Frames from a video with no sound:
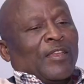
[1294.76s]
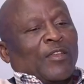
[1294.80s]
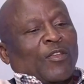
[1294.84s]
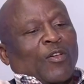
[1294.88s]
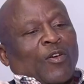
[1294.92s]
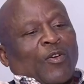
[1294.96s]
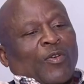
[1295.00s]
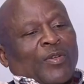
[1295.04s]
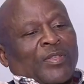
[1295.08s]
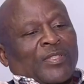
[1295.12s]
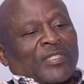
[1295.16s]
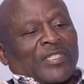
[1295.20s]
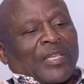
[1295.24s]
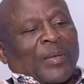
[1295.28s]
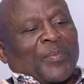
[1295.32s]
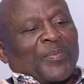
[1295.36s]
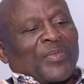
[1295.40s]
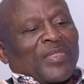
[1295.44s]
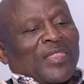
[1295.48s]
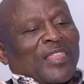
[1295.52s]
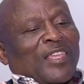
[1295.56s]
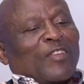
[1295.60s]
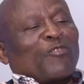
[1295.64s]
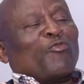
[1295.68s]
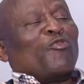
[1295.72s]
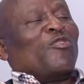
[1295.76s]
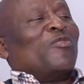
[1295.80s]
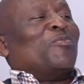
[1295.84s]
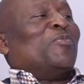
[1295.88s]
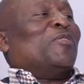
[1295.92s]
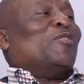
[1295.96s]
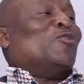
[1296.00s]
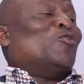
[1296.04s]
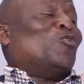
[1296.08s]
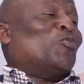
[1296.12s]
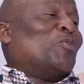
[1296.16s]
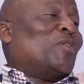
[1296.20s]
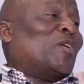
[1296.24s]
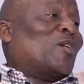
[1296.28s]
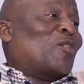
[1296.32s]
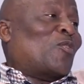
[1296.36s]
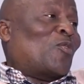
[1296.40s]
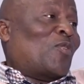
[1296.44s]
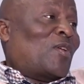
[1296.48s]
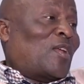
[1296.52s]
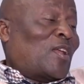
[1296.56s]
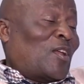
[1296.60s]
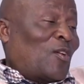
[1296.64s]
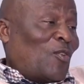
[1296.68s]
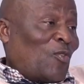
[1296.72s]
No, it's something that we've been doing
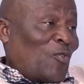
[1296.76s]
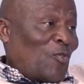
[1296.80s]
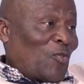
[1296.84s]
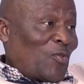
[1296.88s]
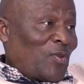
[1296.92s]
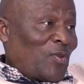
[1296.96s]
all along.